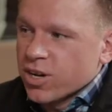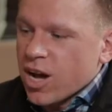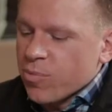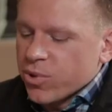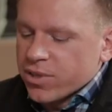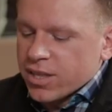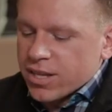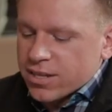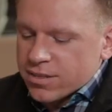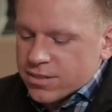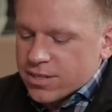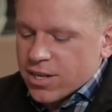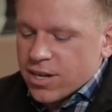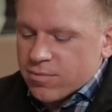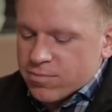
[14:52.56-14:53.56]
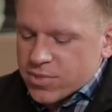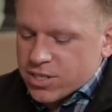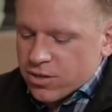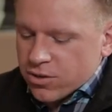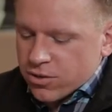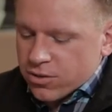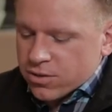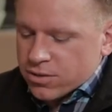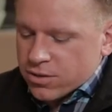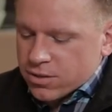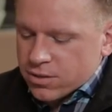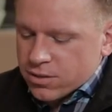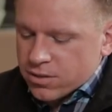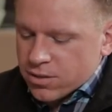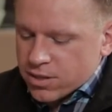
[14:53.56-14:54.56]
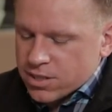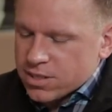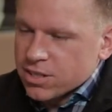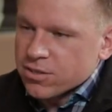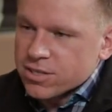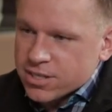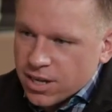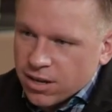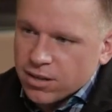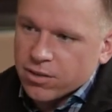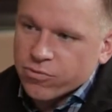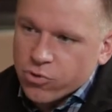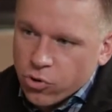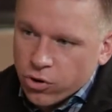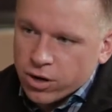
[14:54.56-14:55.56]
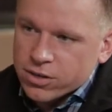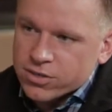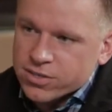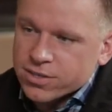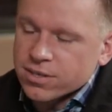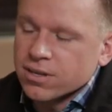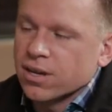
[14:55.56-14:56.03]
a couple things. Yep. So I still sell, of course.